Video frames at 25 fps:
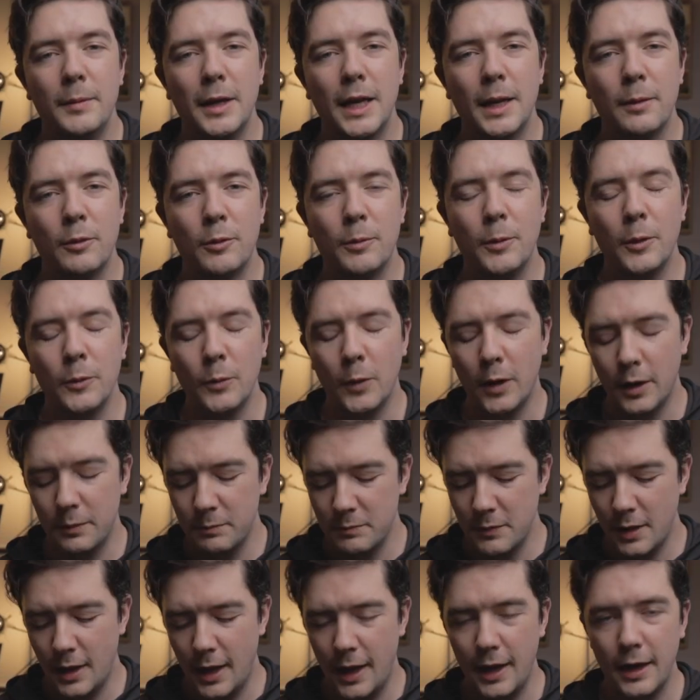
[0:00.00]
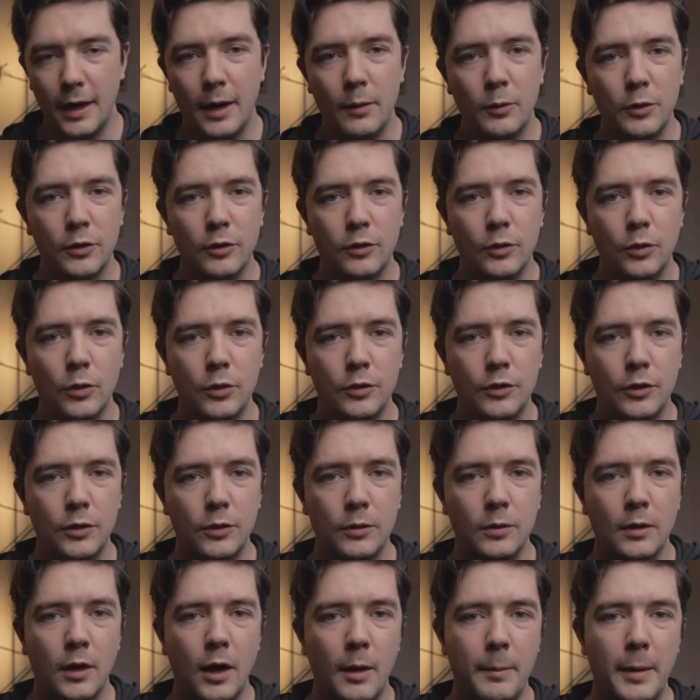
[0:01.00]
my name is Benoit, and I want to talk to
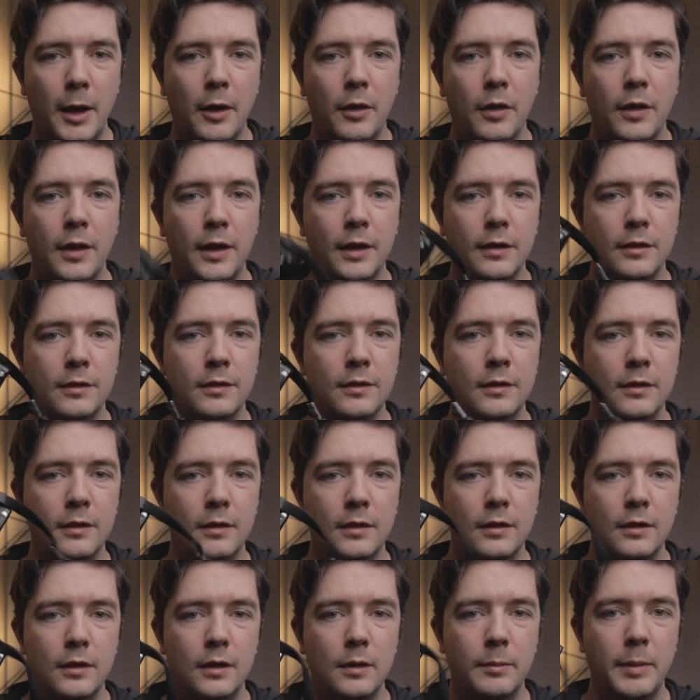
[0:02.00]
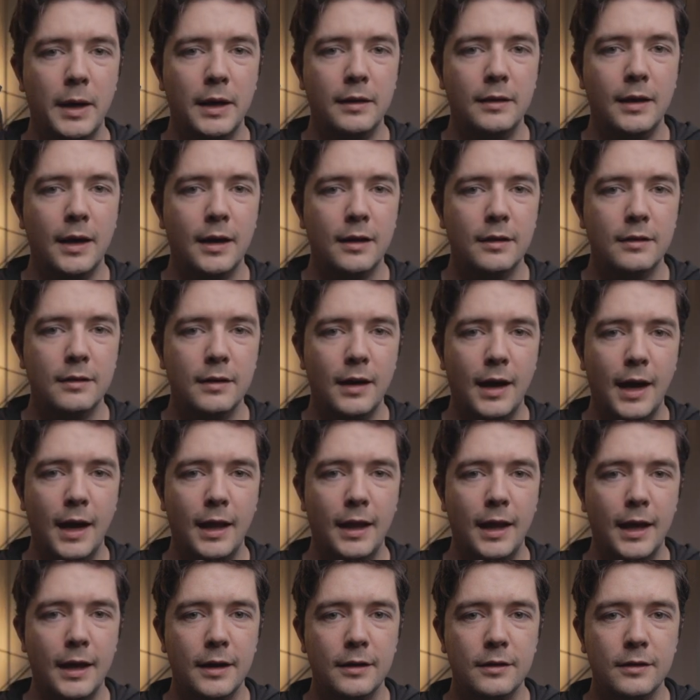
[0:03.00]
you about this, the Pentax
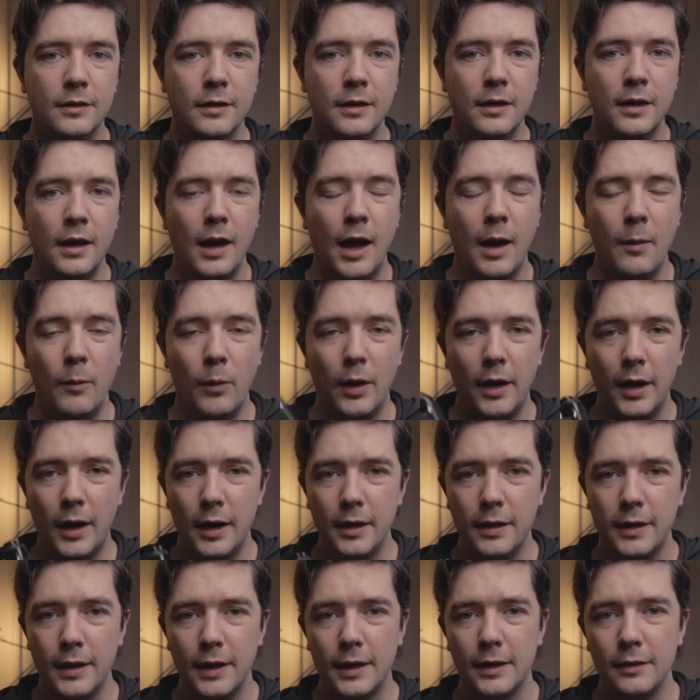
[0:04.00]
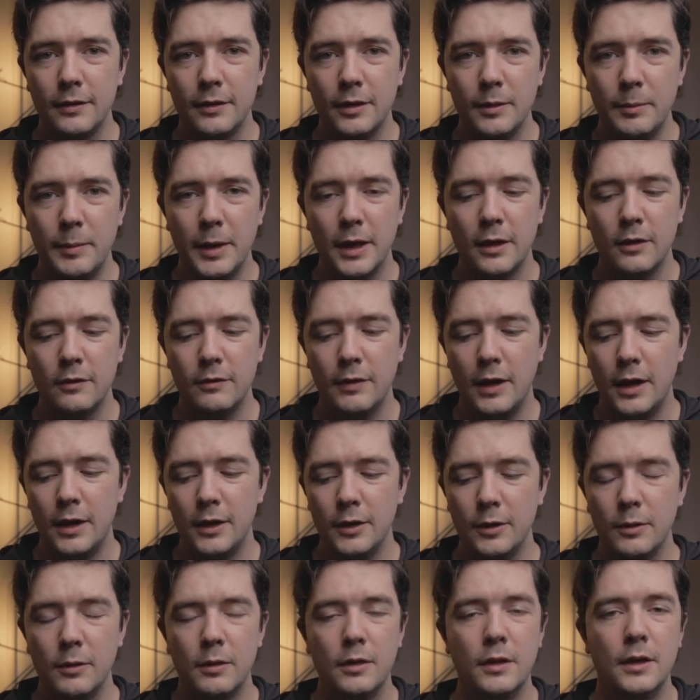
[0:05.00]
LX, and why I think it's the best
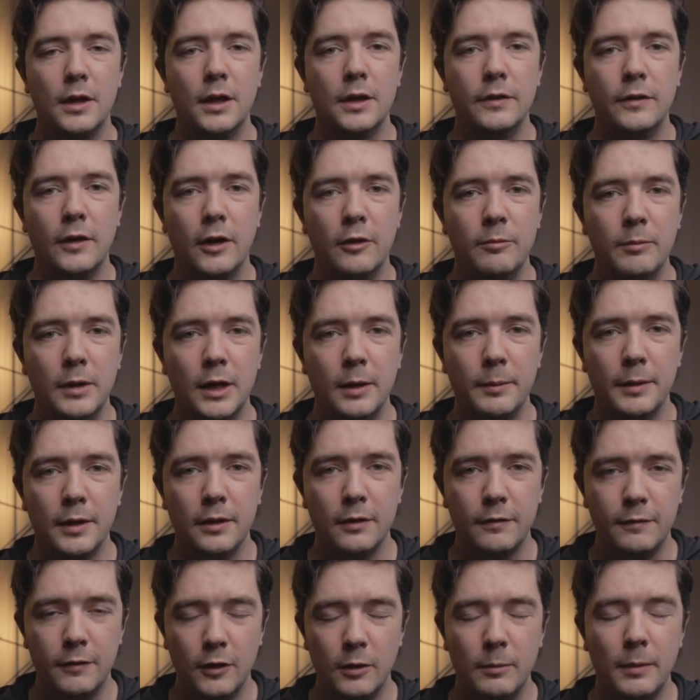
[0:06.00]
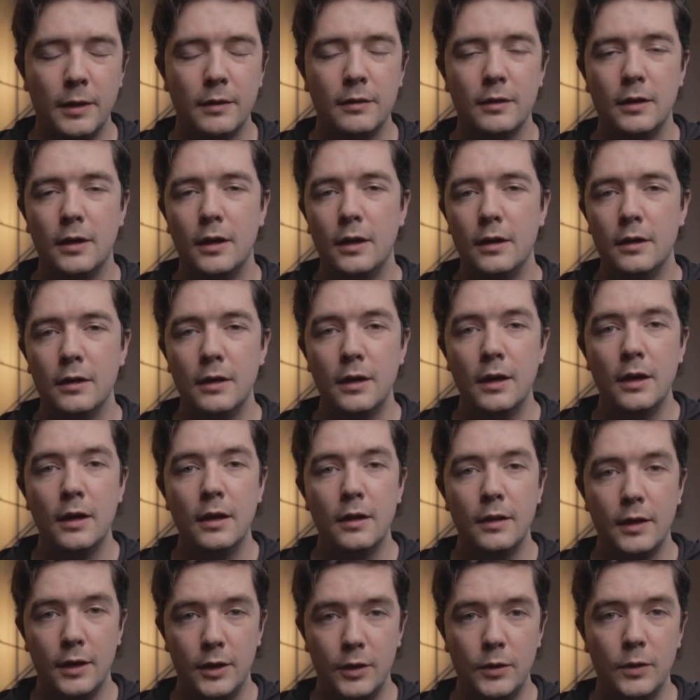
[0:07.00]
value 35mm film SLR
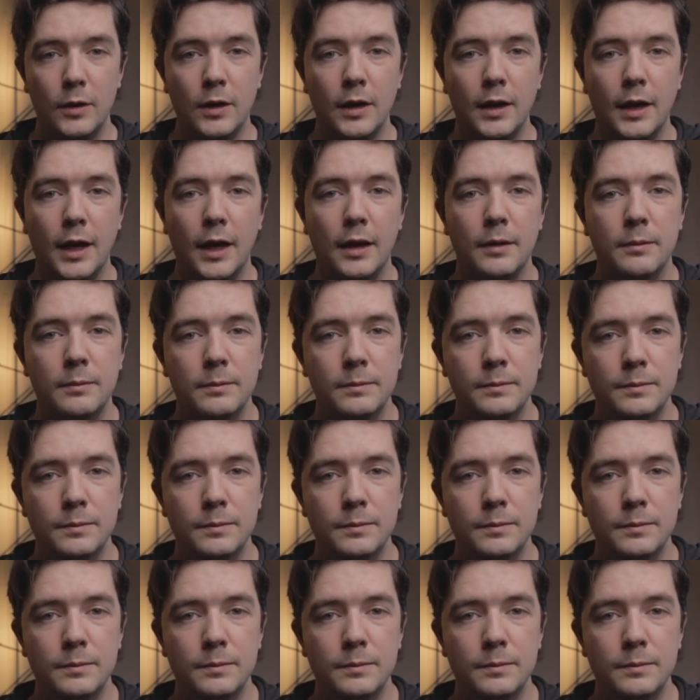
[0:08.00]
that you can get.